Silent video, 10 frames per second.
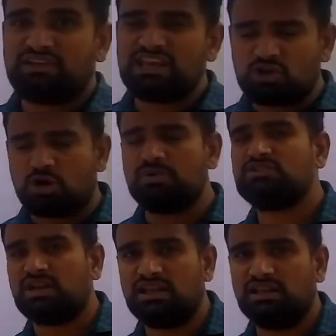a very
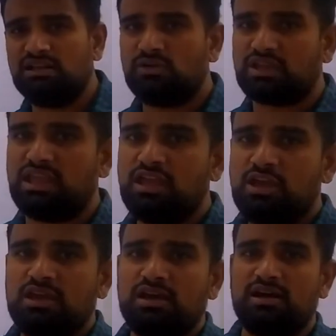common triangle,
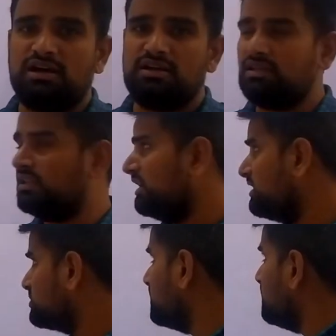okay. In the
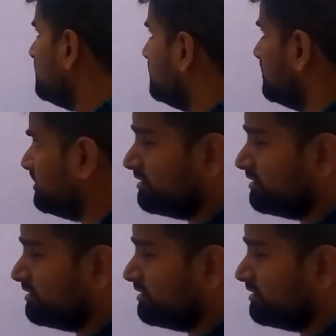nature,